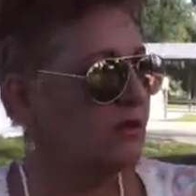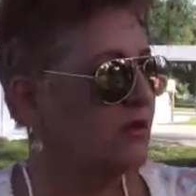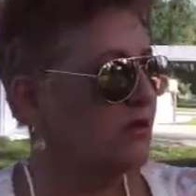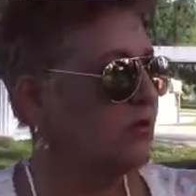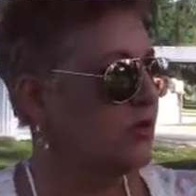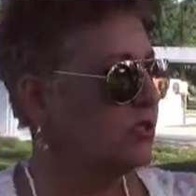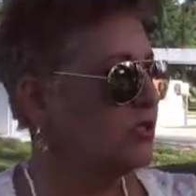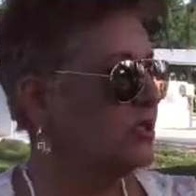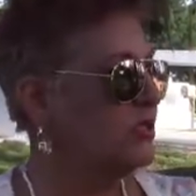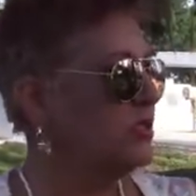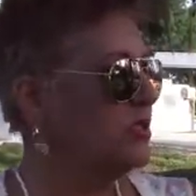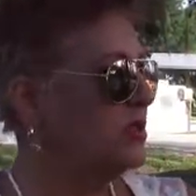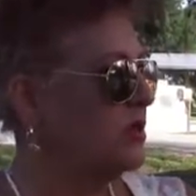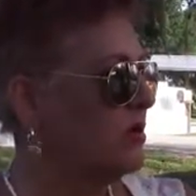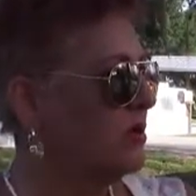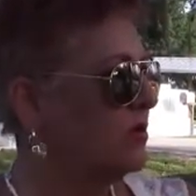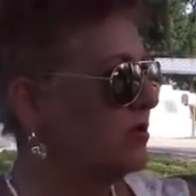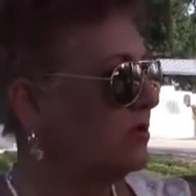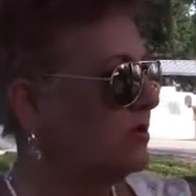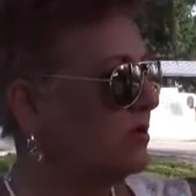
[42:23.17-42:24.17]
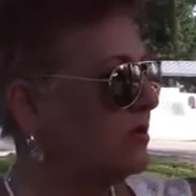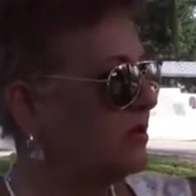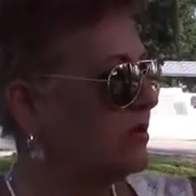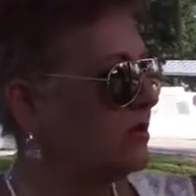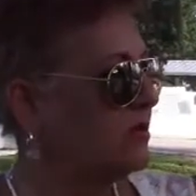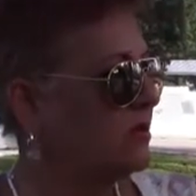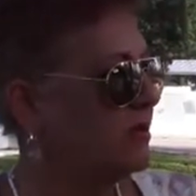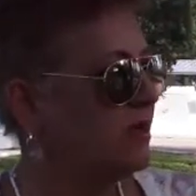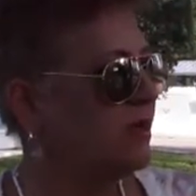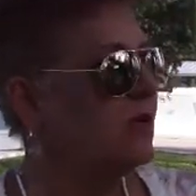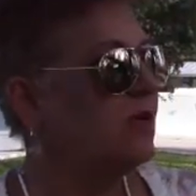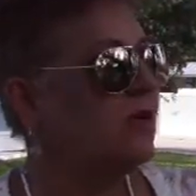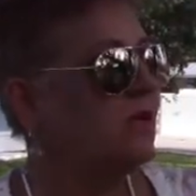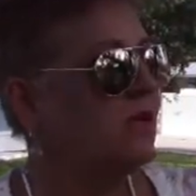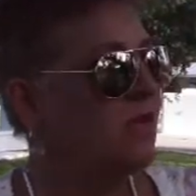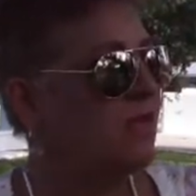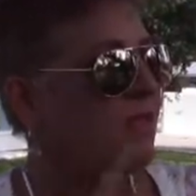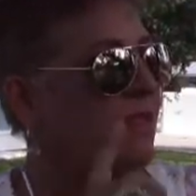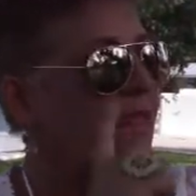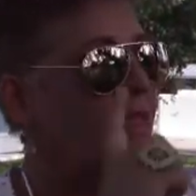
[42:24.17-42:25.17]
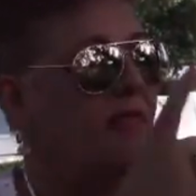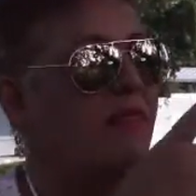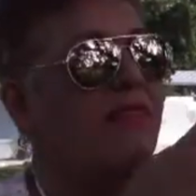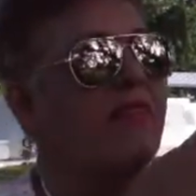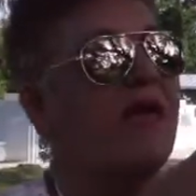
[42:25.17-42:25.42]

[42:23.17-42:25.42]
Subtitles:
which is, you know, and